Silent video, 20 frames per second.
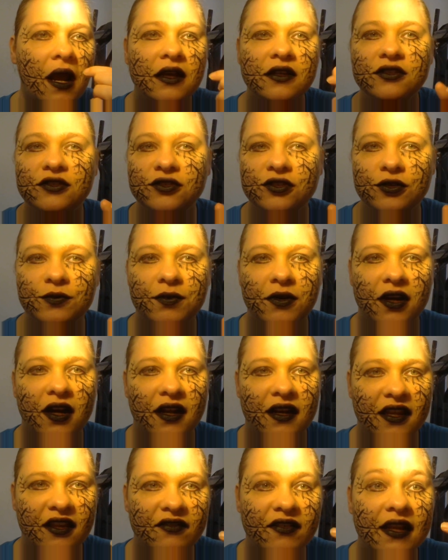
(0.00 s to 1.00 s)
Super
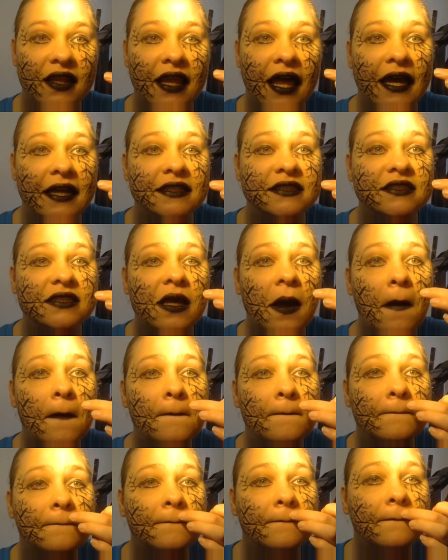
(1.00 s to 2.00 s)
uneven lines.
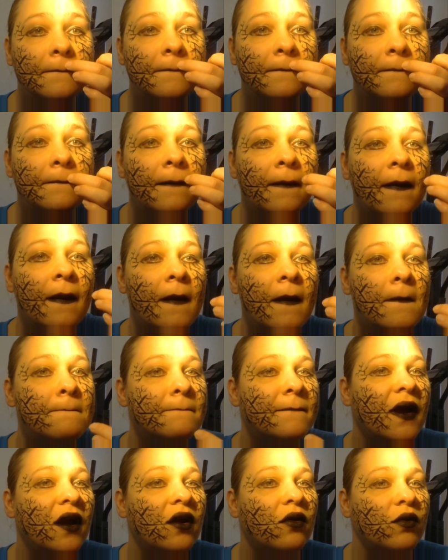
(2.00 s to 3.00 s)

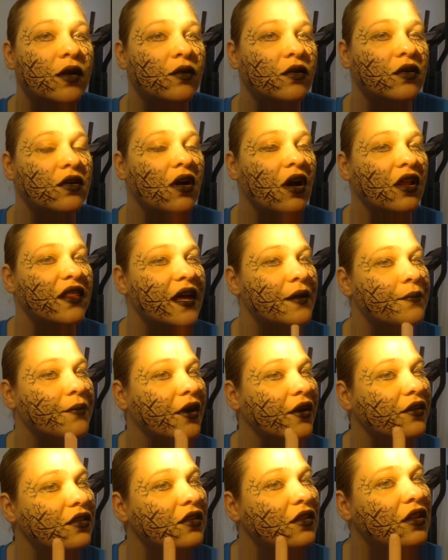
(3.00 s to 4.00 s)
We will call that
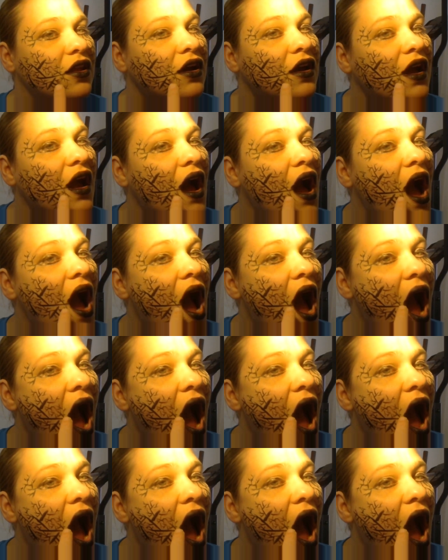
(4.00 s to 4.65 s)
part of the look.